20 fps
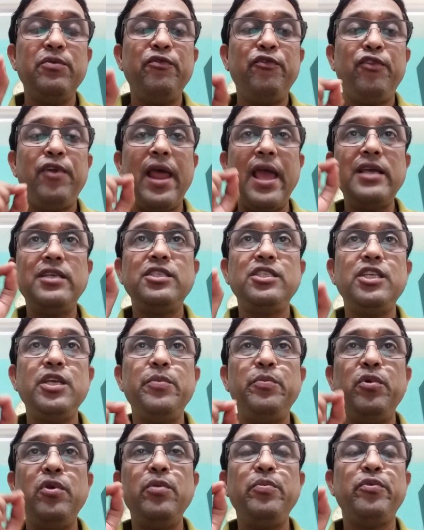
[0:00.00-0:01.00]

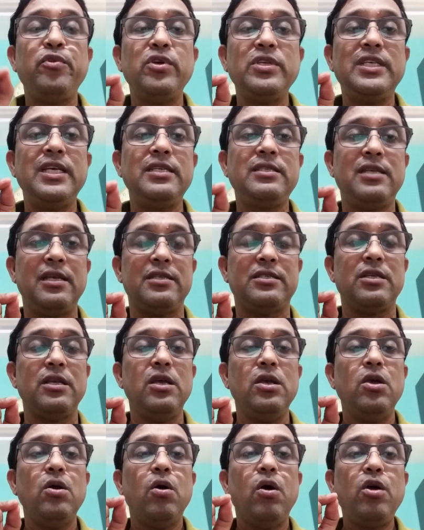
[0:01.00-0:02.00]
flexible processes
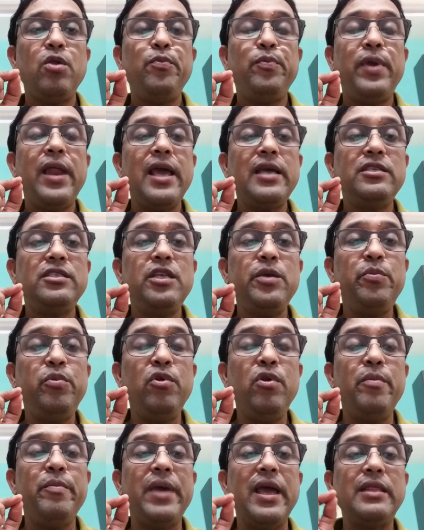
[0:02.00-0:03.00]
or
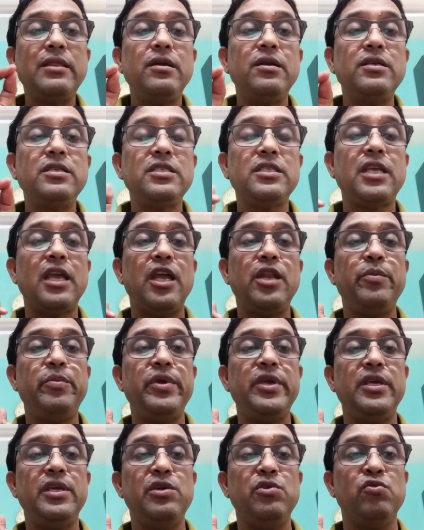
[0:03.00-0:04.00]
flexible methods can
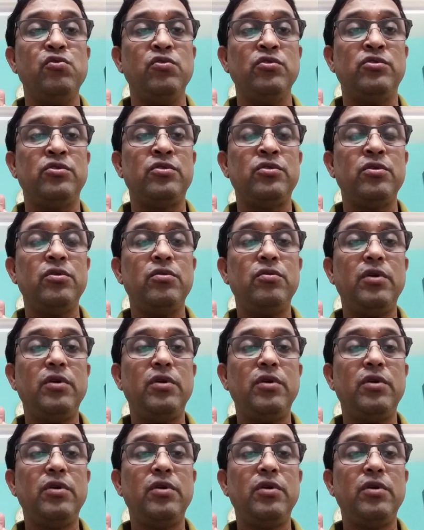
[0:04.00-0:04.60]
be used.